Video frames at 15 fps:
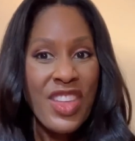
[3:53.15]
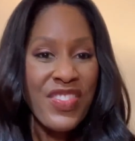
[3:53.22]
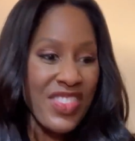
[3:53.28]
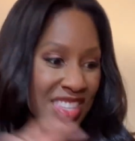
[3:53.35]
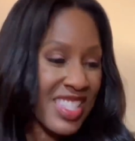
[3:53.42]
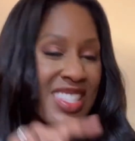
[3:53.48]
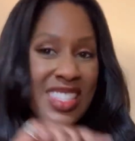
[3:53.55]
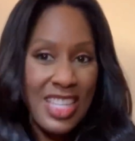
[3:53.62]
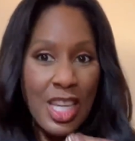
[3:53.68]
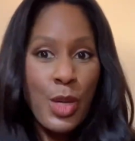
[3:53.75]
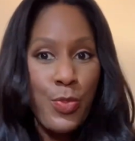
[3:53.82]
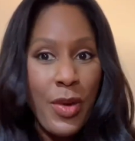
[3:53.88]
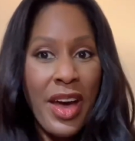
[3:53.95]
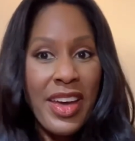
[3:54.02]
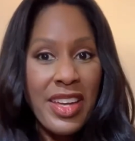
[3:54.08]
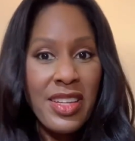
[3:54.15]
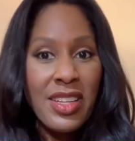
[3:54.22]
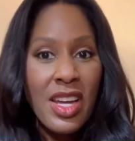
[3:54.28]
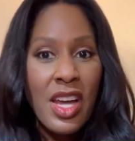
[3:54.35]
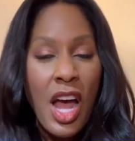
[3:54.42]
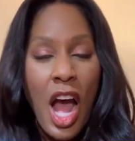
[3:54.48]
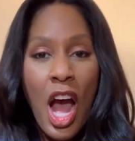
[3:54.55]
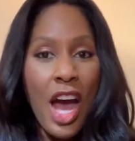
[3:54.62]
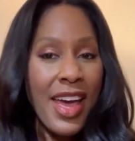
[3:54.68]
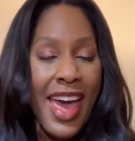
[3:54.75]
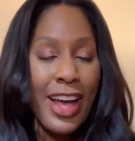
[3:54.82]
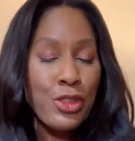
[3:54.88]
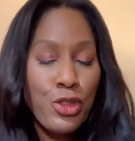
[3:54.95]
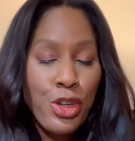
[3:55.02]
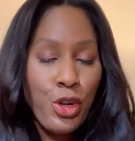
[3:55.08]
this tick bite uh,
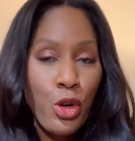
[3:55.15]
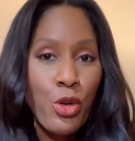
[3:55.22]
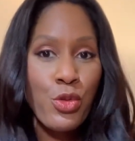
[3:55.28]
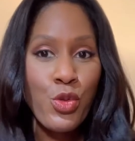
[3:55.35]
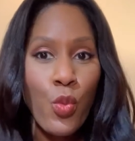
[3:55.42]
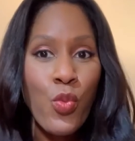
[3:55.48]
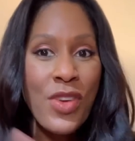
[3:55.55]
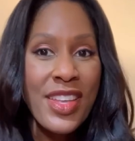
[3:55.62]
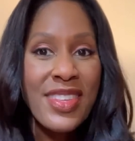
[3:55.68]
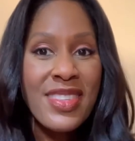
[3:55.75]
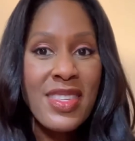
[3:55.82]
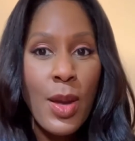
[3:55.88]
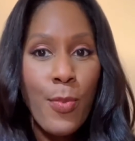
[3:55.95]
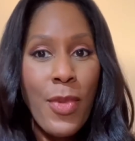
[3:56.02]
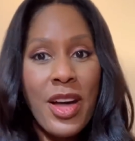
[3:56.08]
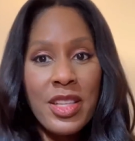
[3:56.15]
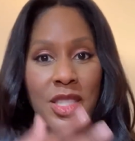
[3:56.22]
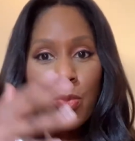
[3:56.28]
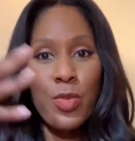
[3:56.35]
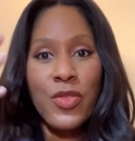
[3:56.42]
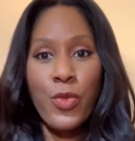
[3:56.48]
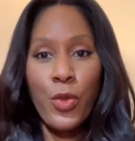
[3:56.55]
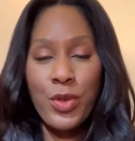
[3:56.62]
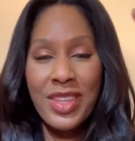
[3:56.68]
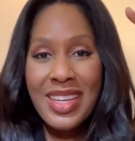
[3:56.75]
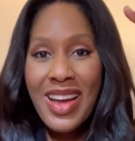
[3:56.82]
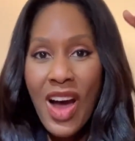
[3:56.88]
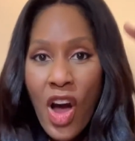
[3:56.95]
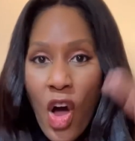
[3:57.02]
actually occurs weeks to months before the